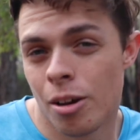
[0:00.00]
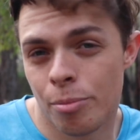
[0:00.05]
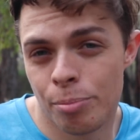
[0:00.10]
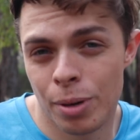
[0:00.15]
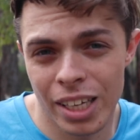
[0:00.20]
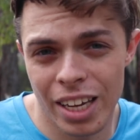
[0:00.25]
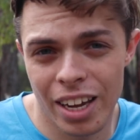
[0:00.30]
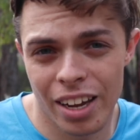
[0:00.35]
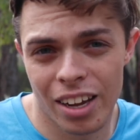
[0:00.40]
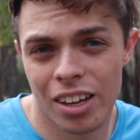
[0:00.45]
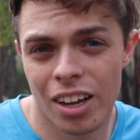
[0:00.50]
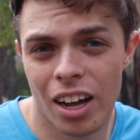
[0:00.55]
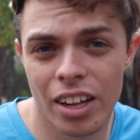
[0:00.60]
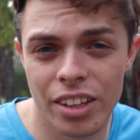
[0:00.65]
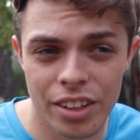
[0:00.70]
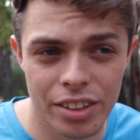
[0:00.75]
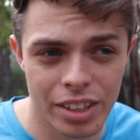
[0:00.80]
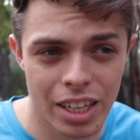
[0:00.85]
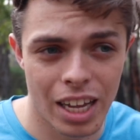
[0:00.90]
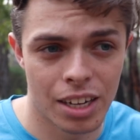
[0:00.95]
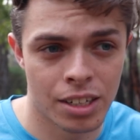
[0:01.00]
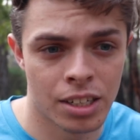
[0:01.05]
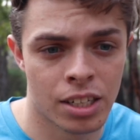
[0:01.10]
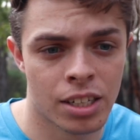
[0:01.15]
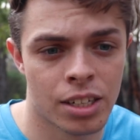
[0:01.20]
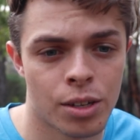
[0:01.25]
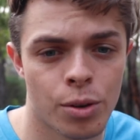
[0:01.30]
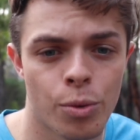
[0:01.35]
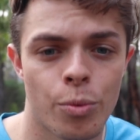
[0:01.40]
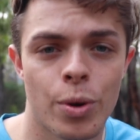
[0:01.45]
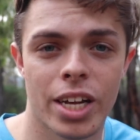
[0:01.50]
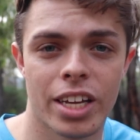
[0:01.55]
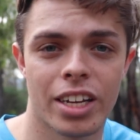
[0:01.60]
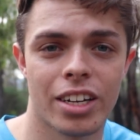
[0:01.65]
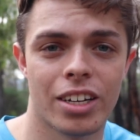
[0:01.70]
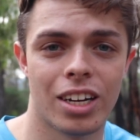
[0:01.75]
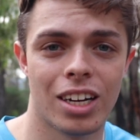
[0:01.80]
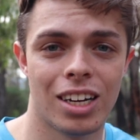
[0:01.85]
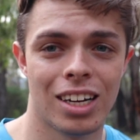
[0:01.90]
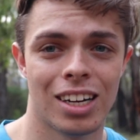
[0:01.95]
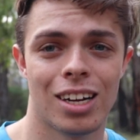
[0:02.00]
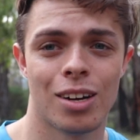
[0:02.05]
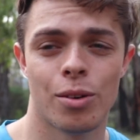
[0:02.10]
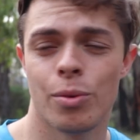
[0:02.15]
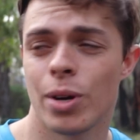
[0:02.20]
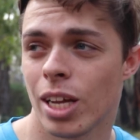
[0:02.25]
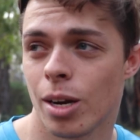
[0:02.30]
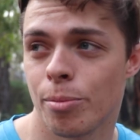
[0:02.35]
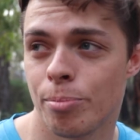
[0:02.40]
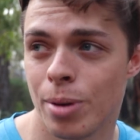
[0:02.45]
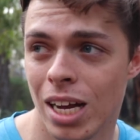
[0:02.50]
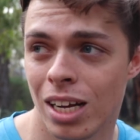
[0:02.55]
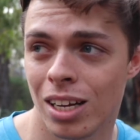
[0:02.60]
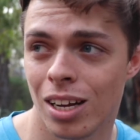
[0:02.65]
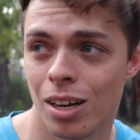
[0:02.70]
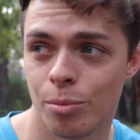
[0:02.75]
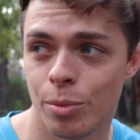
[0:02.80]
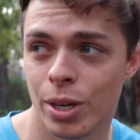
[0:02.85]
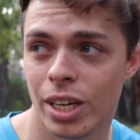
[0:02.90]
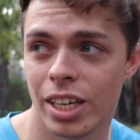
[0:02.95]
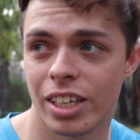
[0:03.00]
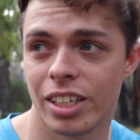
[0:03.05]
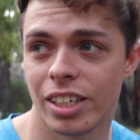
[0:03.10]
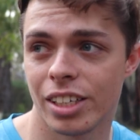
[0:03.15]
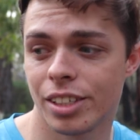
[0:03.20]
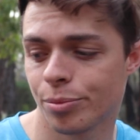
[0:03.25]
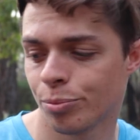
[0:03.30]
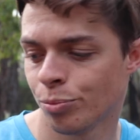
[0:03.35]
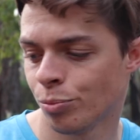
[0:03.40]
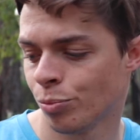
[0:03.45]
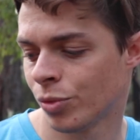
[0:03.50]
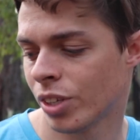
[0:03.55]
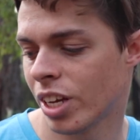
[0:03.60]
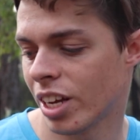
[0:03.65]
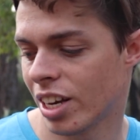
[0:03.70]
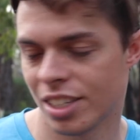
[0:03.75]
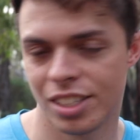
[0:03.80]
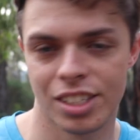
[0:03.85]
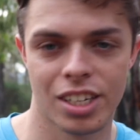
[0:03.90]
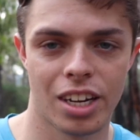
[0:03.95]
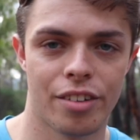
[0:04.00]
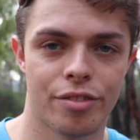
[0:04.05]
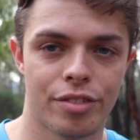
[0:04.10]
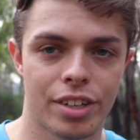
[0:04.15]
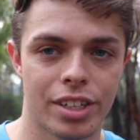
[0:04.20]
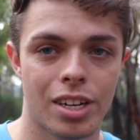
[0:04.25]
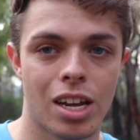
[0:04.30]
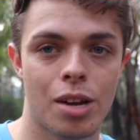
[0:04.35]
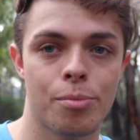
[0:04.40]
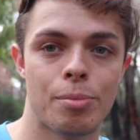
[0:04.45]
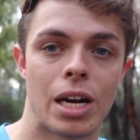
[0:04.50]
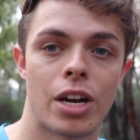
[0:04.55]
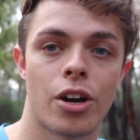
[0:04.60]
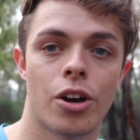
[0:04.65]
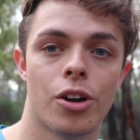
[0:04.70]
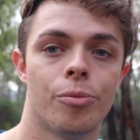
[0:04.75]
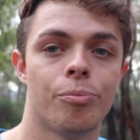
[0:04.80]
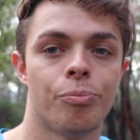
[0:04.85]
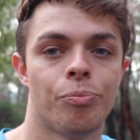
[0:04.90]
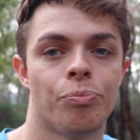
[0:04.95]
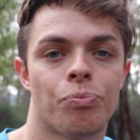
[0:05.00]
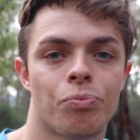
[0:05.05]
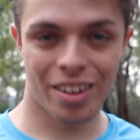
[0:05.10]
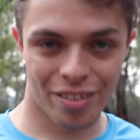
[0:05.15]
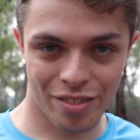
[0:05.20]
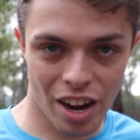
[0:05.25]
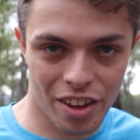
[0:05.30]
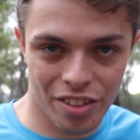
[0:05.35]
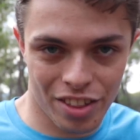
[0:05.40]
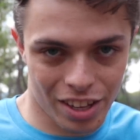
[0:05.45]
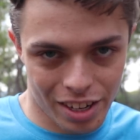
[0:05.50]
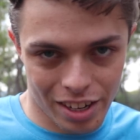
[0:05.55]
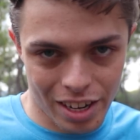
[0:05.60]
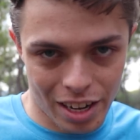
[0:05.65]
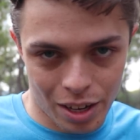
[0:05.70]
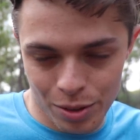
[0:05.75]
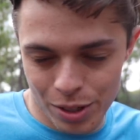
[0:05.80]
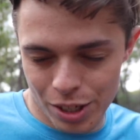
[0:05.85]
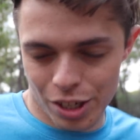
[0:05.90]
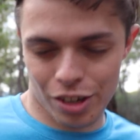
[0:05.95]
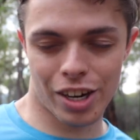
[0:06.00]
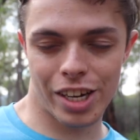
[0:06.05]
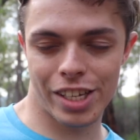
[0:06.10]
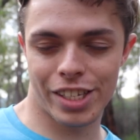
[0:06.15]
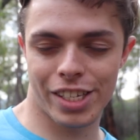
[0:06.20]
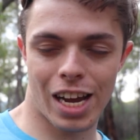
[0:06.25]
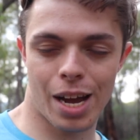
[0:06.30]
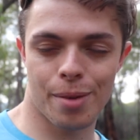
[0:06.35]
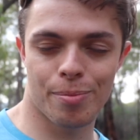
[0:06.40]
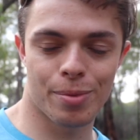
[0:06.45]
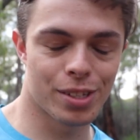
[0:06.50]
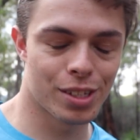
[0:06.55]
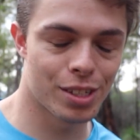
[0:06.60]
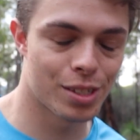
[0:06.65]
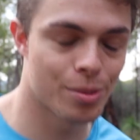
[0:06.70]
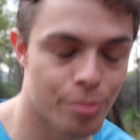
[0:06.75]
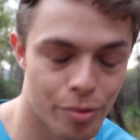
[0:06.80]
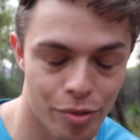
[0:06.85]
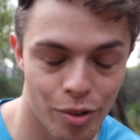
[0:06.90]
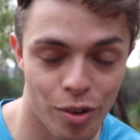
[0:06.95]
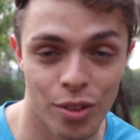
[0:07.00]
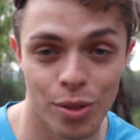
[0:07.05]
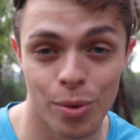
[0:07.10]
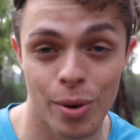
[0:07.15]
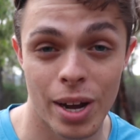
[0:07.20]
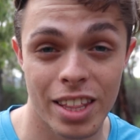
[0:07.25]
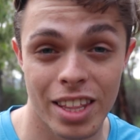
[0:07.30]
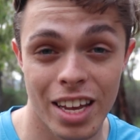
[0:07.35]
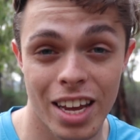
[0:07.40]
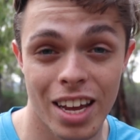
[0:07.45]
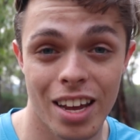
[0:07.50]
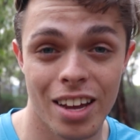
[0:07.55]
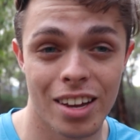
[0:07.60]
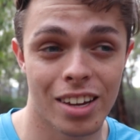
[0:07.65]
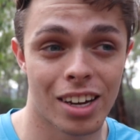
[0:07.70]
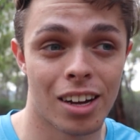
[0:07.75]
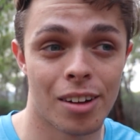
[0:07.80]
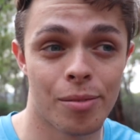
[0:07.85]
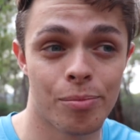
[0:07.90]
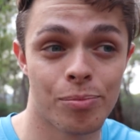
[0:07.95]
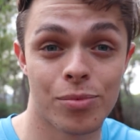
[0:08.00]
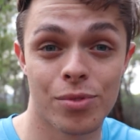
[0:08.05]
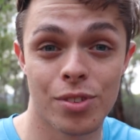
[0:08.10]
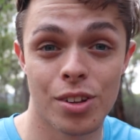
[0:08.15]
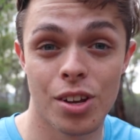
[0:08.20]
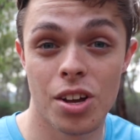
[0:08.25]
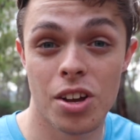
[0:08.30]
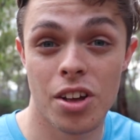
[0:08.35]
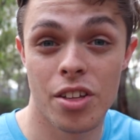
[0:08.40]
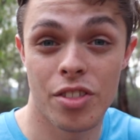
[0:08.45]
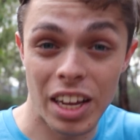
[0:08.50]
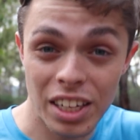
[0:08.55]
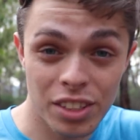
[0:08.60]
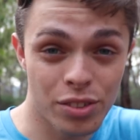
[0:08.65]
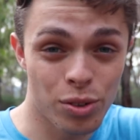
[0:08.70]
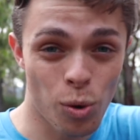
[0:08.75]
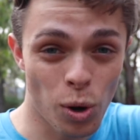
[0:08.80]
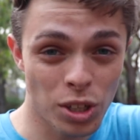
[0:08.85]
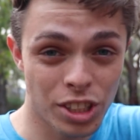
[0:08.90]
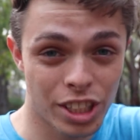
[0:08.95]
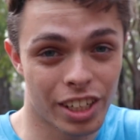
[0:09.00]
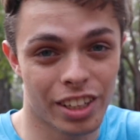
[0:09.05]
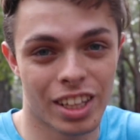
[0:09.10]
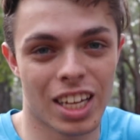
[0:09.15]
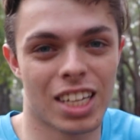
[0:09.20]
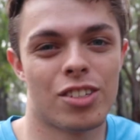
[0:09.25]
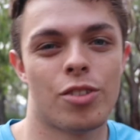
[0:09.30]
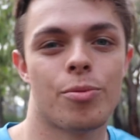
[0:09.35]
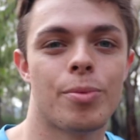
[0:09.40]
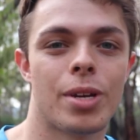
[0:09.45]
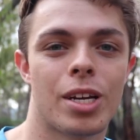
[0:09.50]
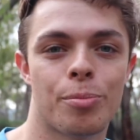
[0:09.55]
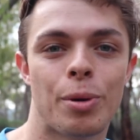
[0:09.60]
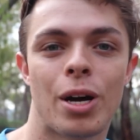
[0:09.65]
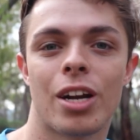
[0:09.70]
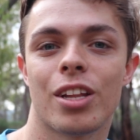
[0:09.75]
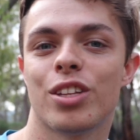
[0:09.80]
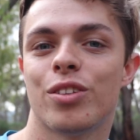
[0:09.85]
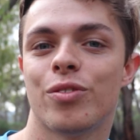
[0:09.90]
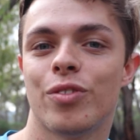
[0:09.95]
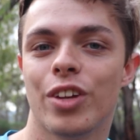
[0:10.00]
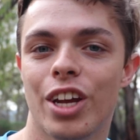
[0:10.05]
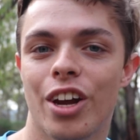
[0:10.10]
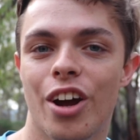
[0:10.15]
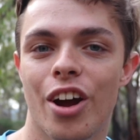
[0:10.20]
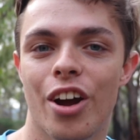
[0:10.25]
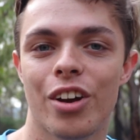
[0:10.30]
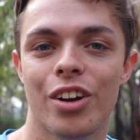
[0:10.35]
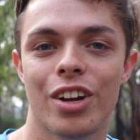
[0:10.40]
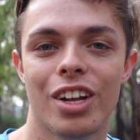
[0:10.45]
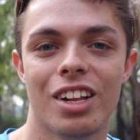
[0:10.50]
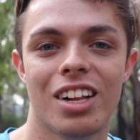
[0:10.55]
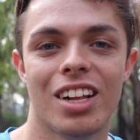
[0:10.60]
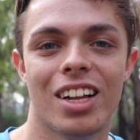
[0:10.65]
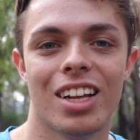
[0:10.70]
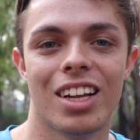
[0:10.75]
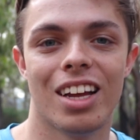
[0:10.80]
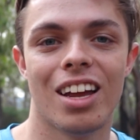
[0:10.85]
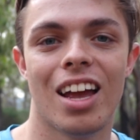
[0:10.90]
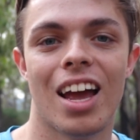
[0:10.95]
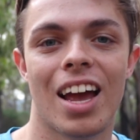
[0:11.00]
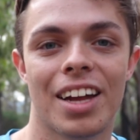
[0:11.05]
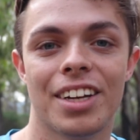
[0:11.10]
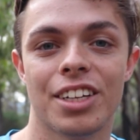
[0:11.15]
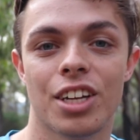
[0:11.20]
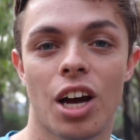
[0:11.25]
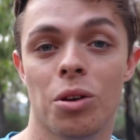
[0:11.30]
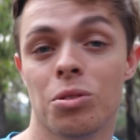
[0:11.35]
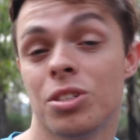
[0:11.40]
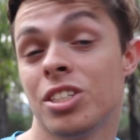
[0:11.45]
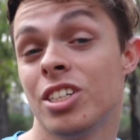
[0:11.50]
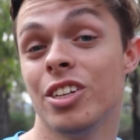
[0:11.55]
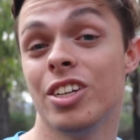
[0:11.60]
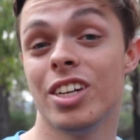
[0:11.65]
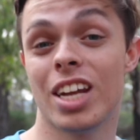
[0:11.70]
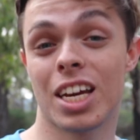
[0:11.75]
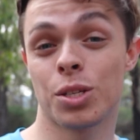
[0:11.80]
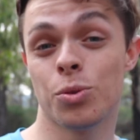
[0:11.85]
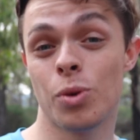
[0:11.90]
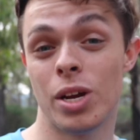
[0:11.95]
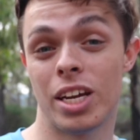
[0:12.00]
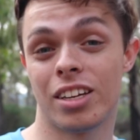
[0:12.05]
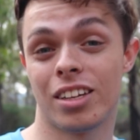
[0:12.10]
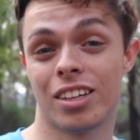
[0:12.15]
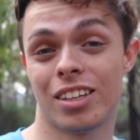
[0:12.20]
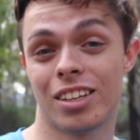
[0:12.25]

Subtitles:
But yeah, other than that, we're gonna pack up, we're gonna get our stuff and head back home. If nothing else crazy happens before the way there, thanks for watching, thanks for being a part of this video, and I'll see you next week.